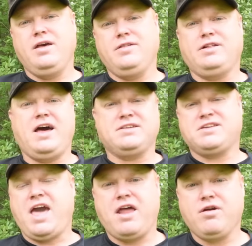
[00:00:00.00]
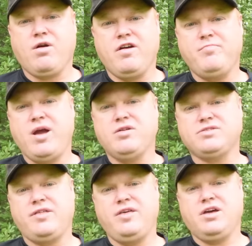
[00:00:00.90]
The last category of bears
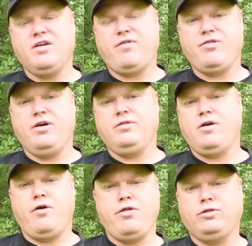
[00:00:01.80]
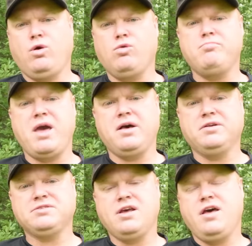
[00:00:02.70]
I think of are the, are the lone
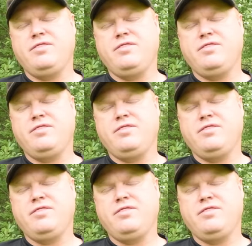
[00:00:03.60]
males.